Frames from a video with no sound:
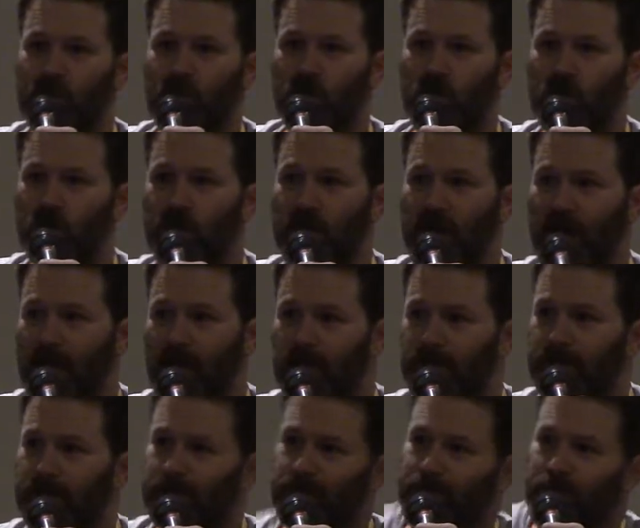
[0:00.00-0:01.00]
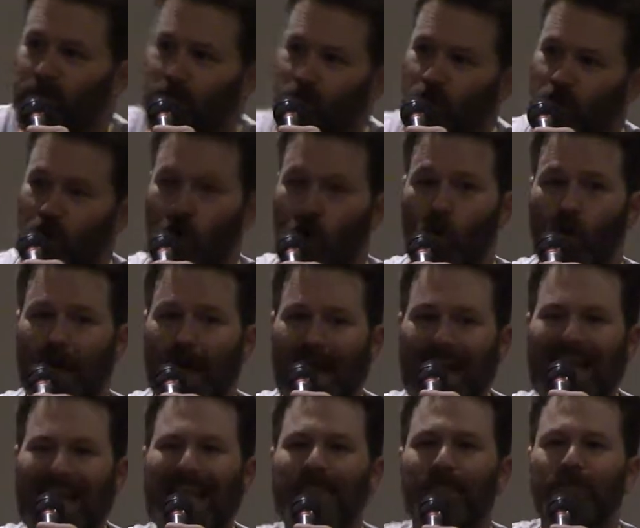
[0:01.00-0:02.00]
you don't do that go
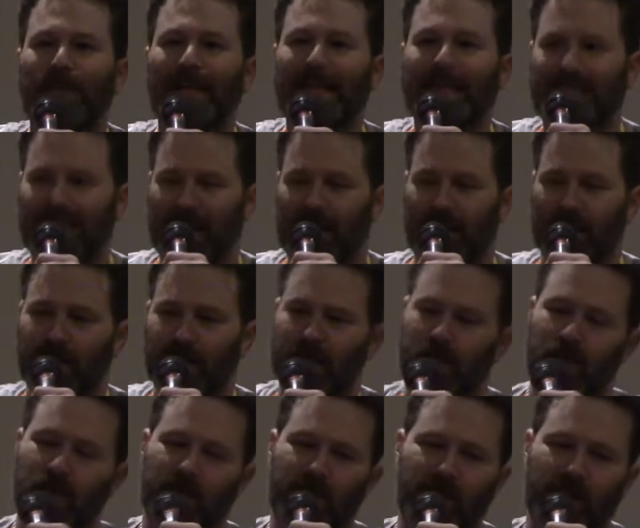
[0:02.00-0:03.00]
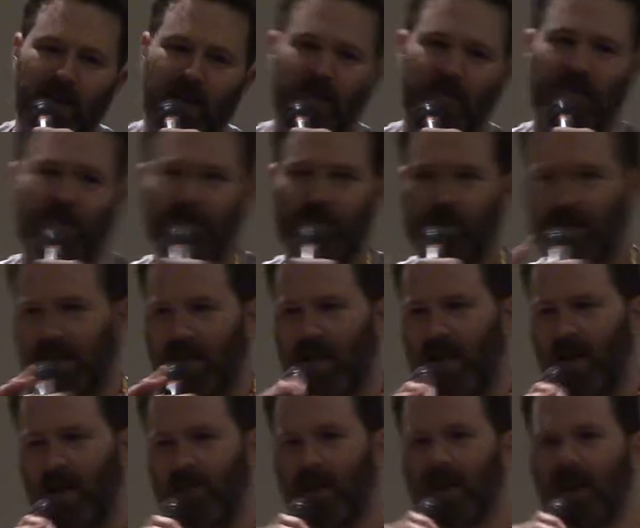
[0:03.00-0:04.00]
anyplace else. So at the end of every
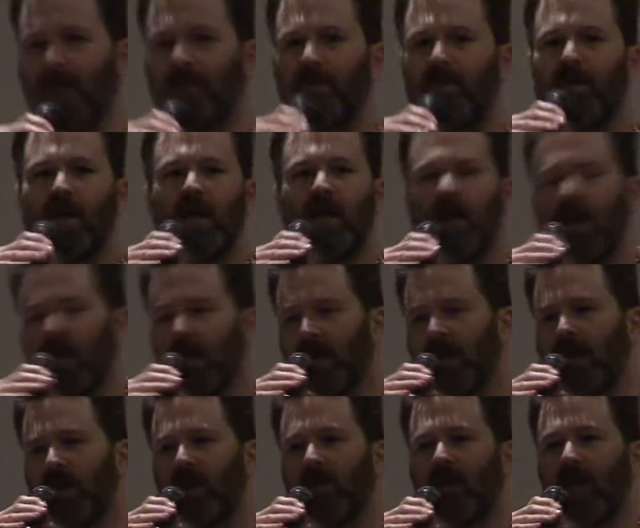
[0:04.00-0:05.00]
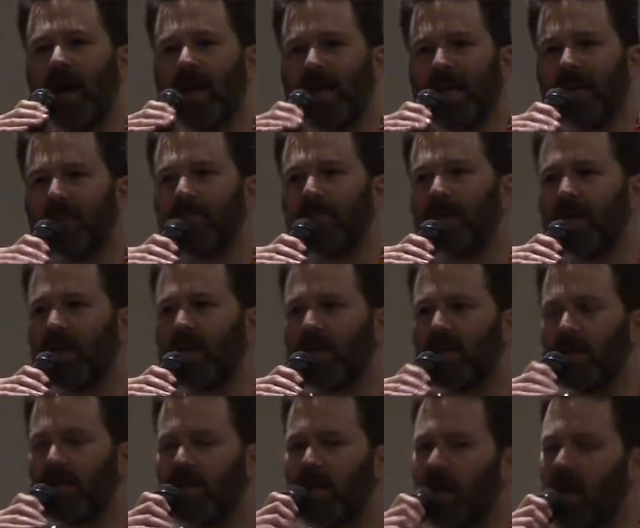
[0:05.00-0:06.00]
day, I mean, I'm, you know, I can
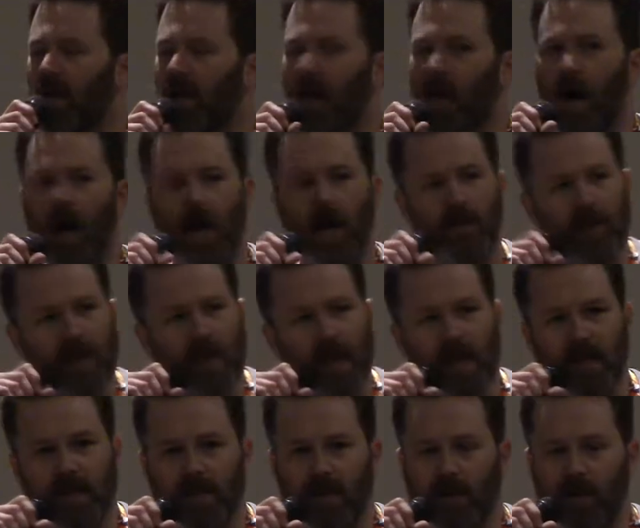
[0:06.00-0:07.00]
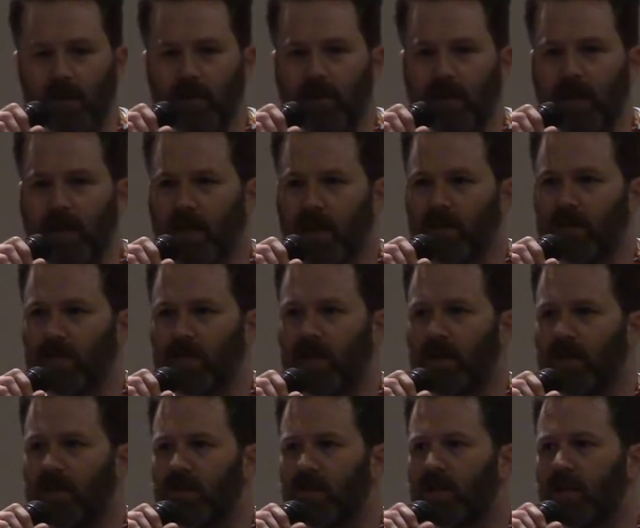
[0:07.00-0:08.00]
be, uh, God, my agent called me
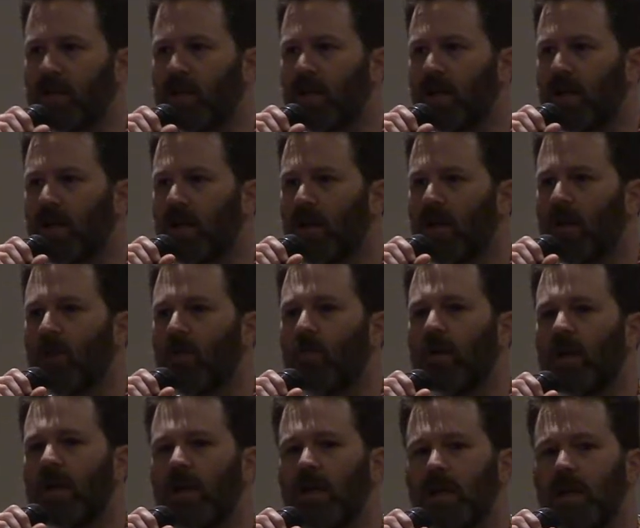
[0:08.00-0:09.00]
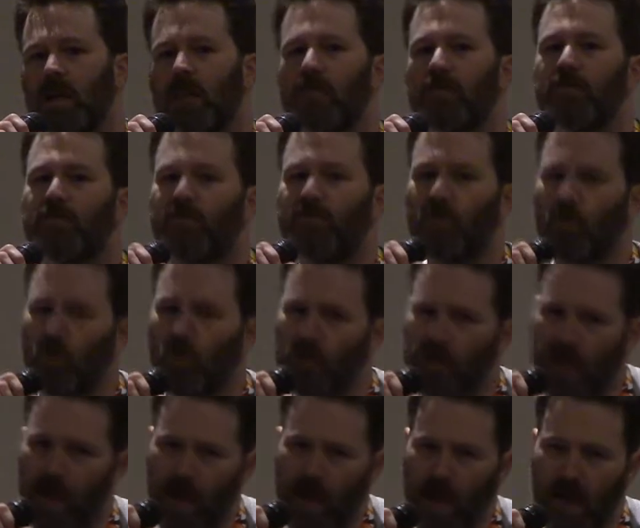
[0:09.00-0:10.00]
yesterday and she's like, we need another full
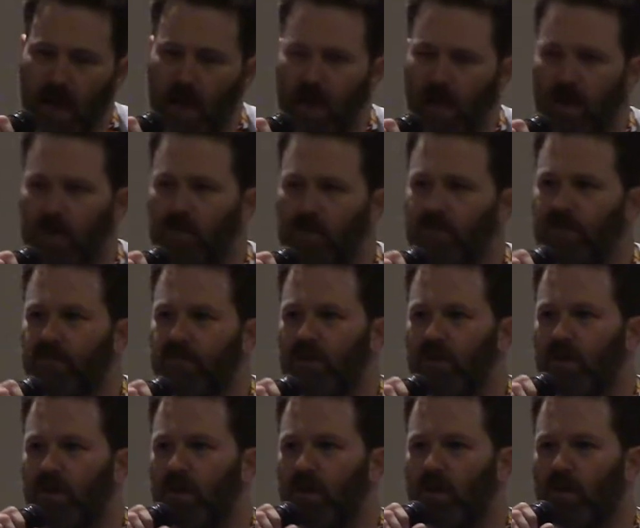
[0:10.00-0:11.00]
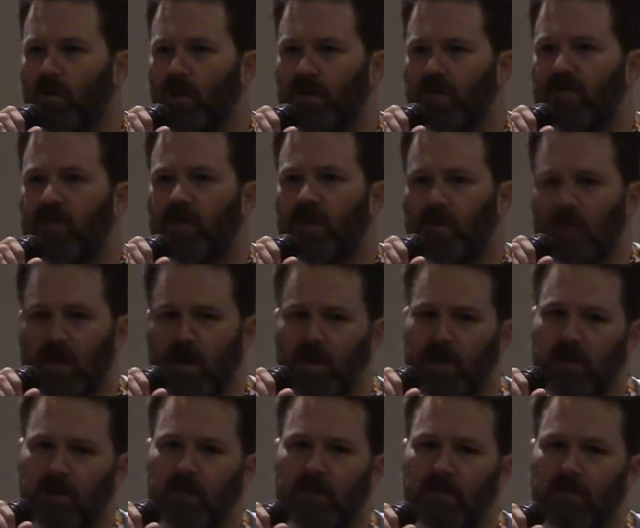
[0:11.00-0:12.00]
day of you at Funimation.